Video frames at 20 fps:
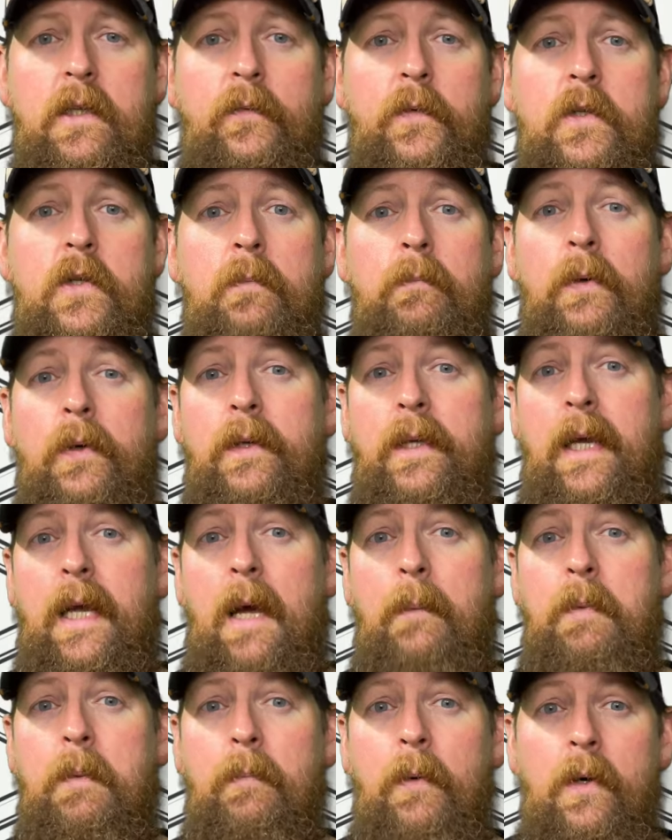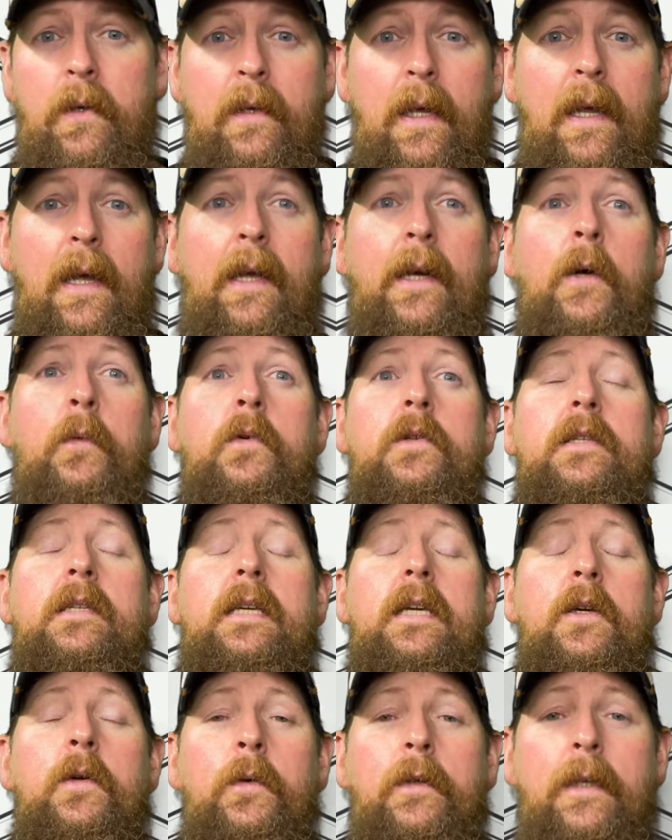If it's your birthday, happy birthday, and I will
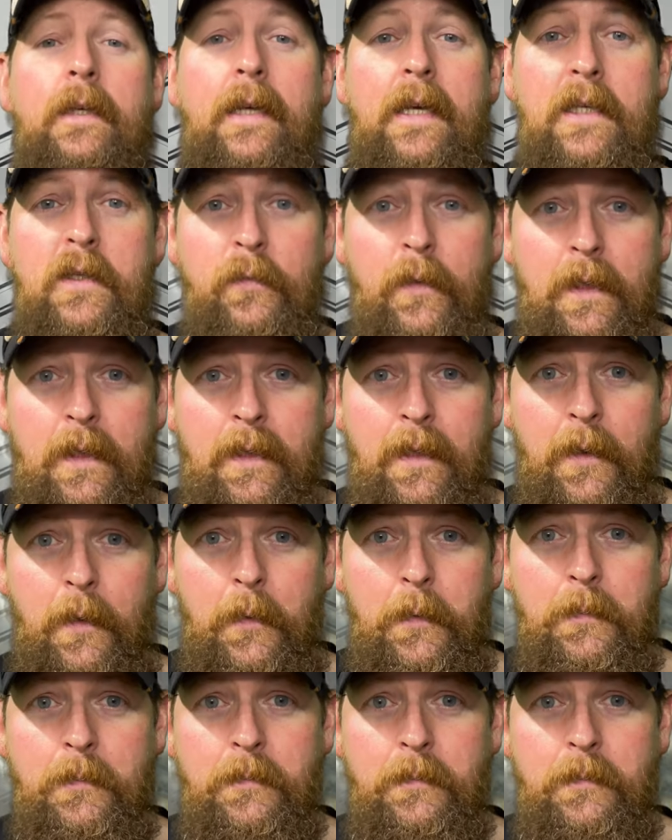see you in the next video.